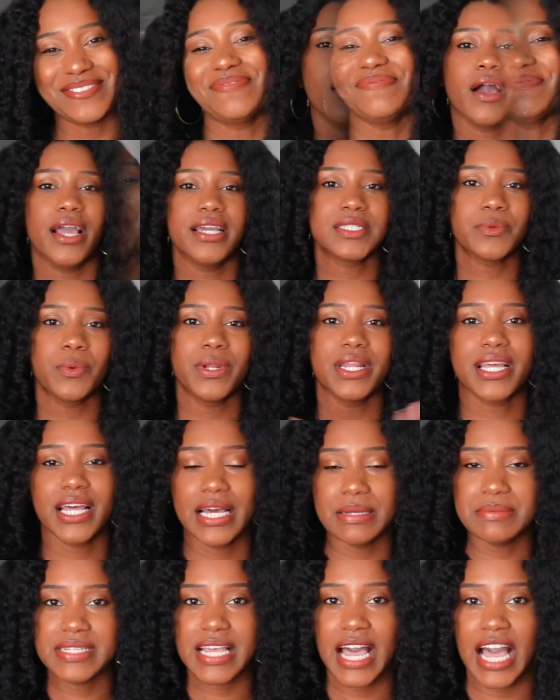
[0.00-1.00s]
Okay, so when it
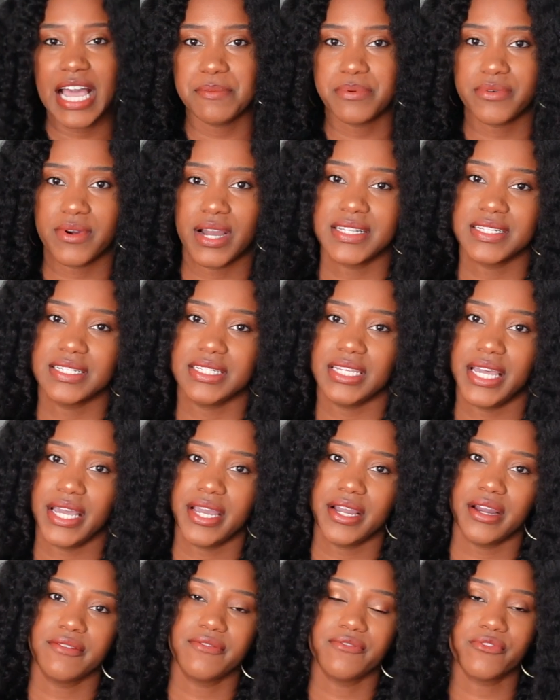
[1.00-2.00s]
comes to high porosity
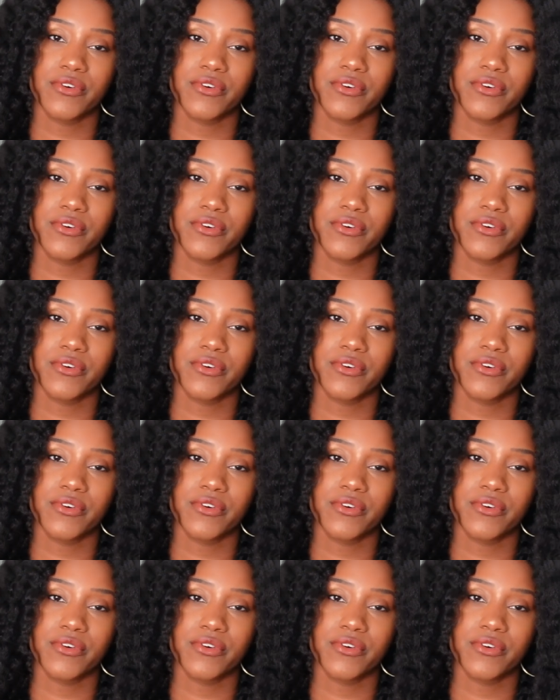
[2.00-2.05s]
hair,